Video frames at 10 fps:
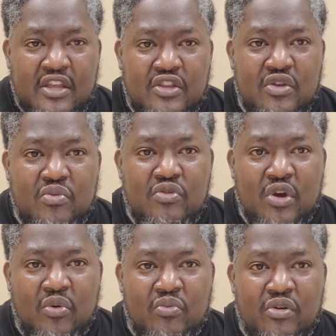You
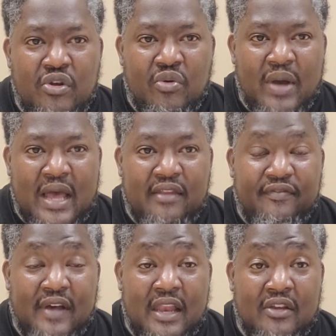don't know how the
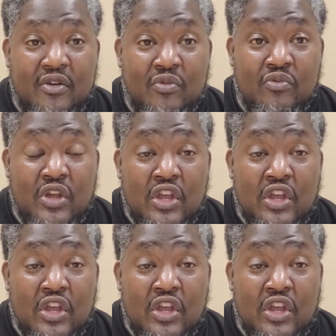Father gonna